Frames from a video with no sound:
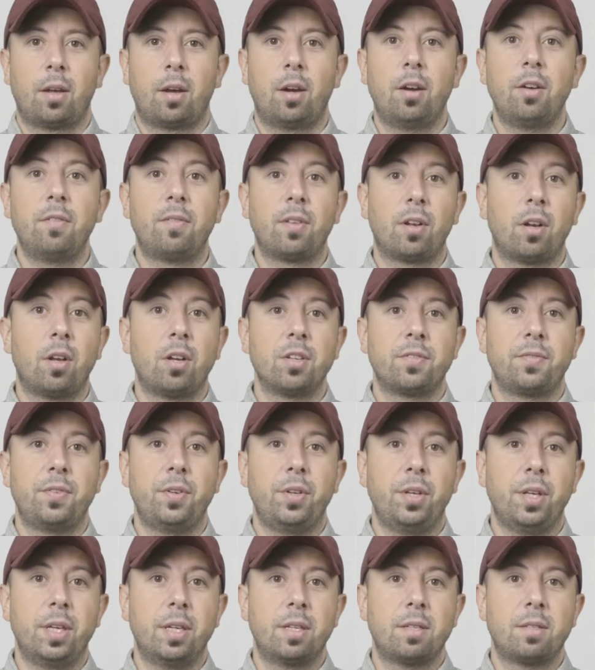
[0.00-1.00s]
Over the last
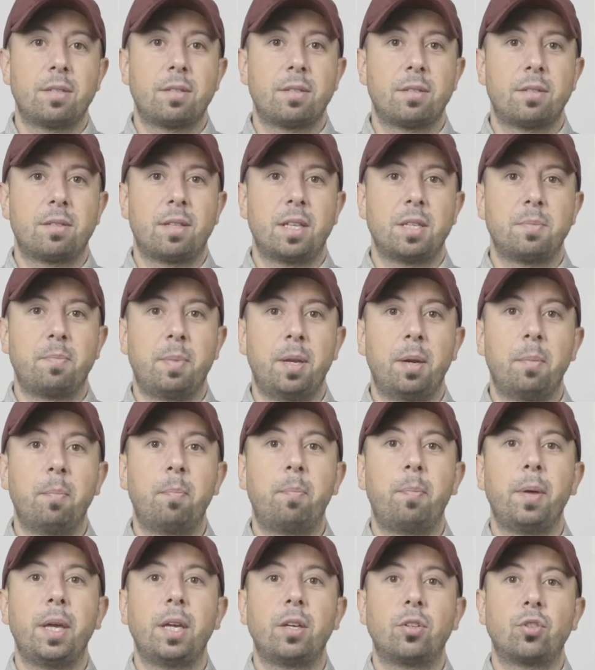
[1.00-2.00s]
few years, there's been a
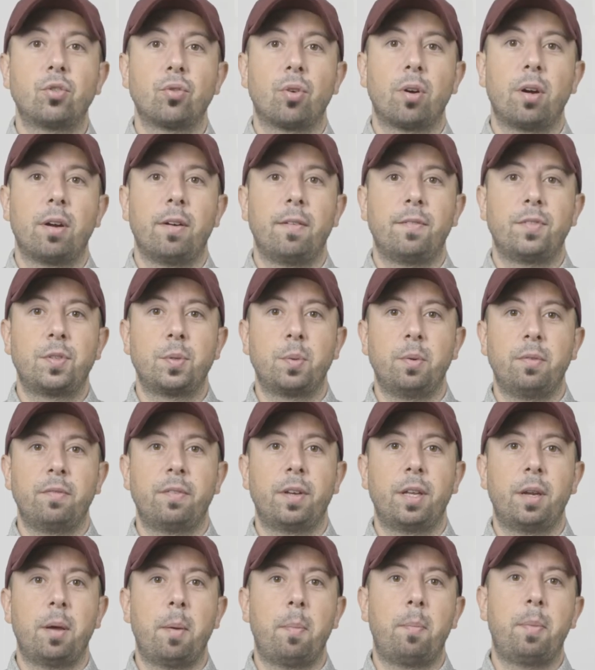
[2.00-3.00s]
big drive to
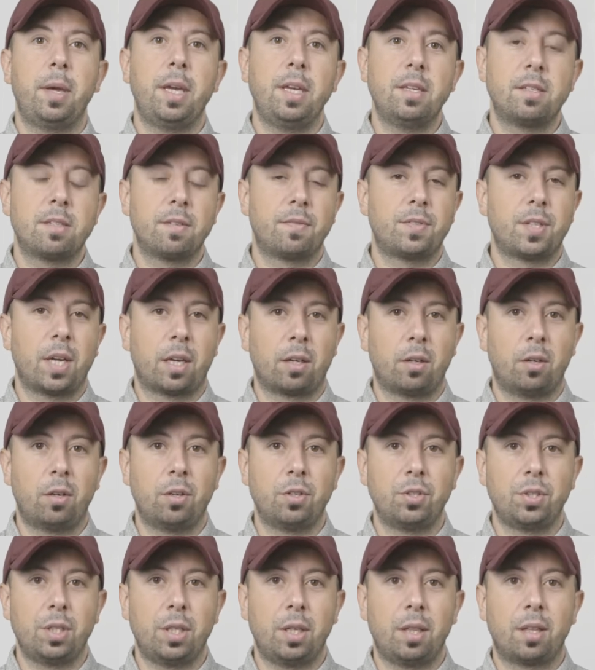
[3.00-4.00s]
invent a piece of
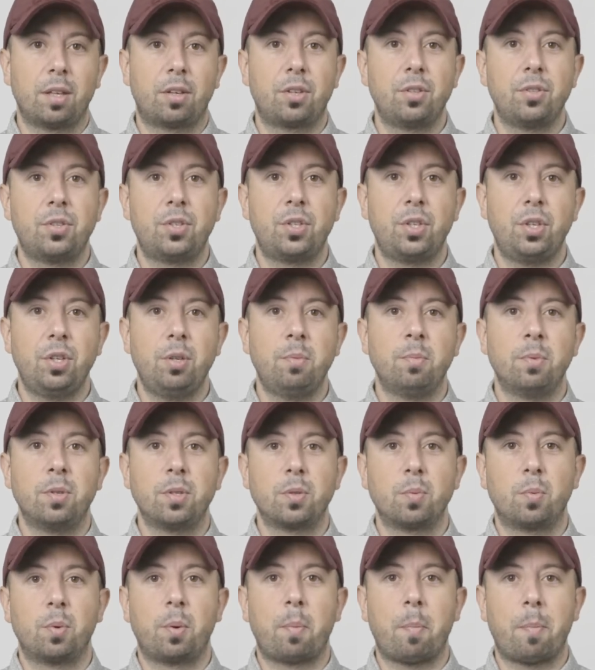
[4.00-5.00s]
technology that
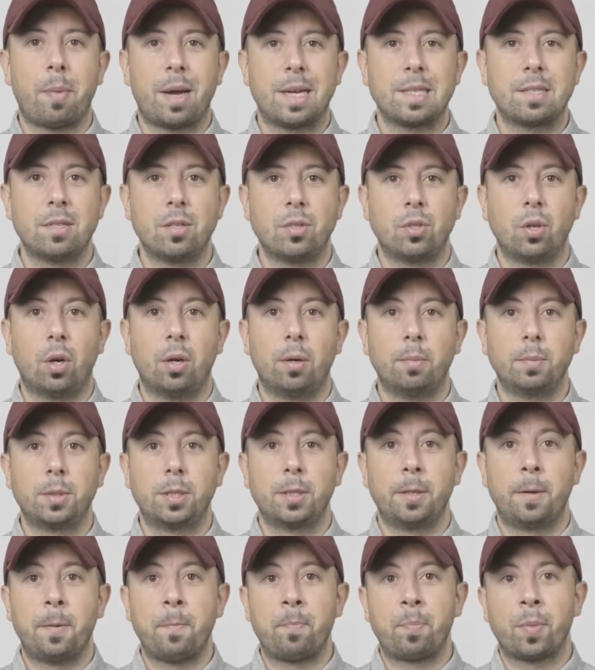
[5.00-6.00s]
consumers would mass
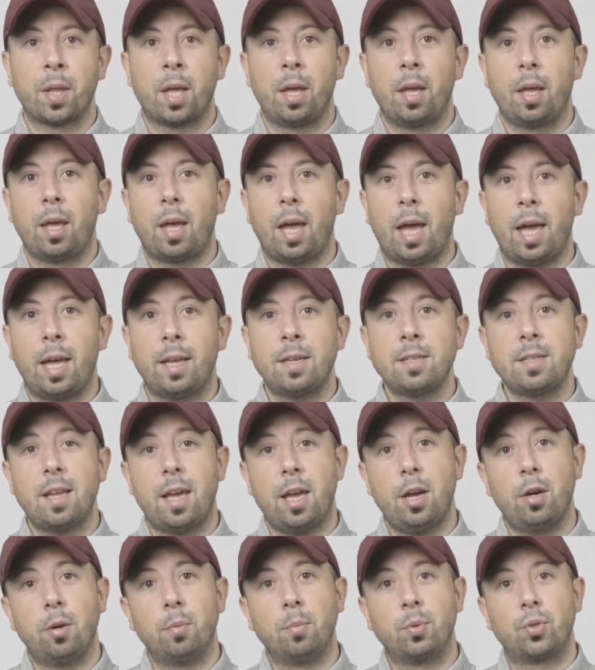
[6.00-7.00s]
adopt and
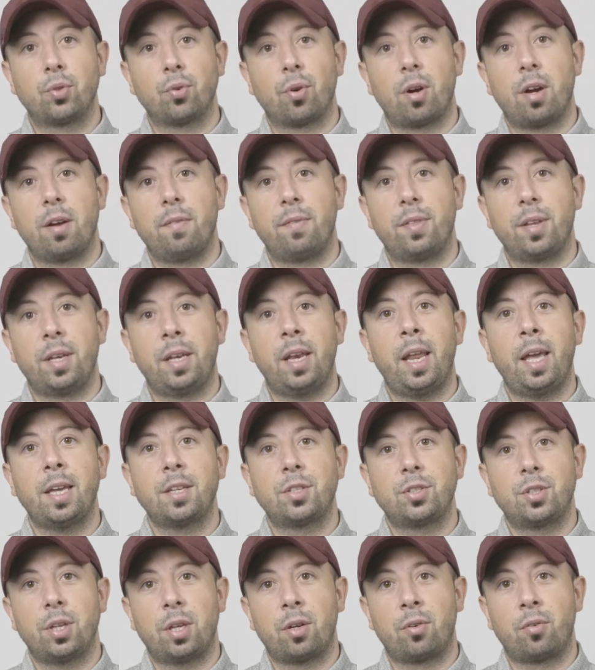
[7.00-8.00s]
help drive the
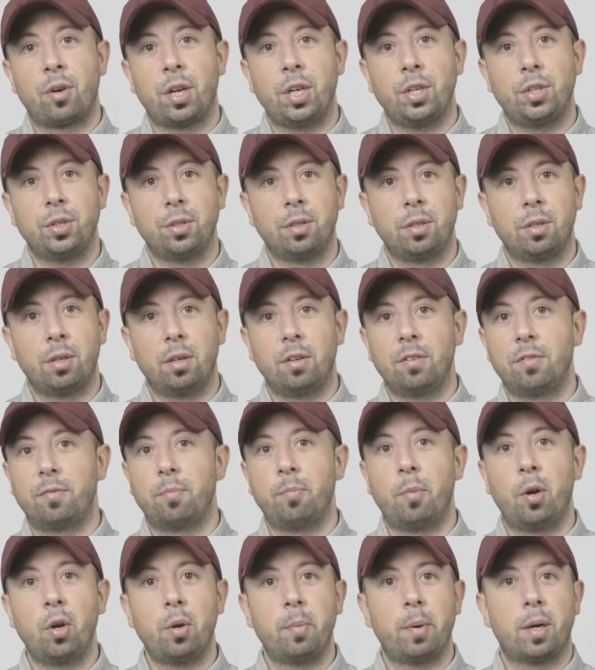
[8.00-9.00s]
next generation of
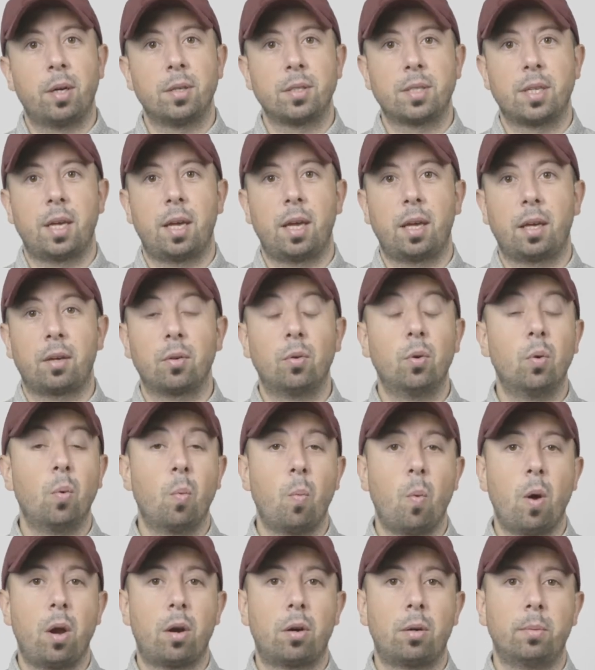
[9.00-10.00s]
mobile tech or
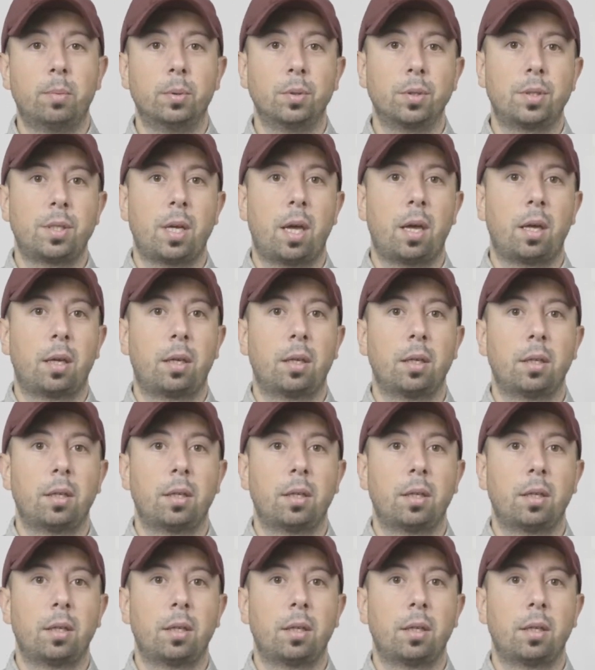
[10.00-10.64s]
wearable tech.